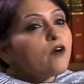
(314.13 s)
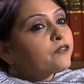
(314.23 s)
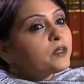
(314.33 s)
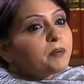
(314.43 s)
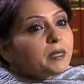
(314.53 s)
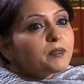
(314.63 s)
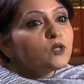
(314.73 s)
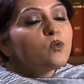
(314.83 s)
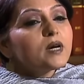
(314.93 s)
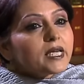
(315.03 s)
of the people
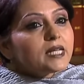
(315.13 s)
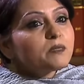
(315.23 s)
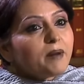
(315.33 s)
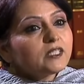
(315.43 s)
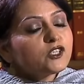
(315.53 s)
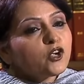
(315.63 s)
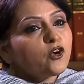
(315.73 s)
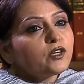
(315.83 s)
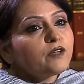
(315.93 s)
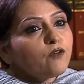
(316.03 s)
who were killed by I, the
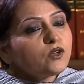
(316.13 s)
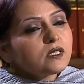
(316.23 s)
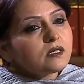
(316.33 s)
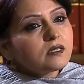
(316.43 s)
security I'll, forces. I'll be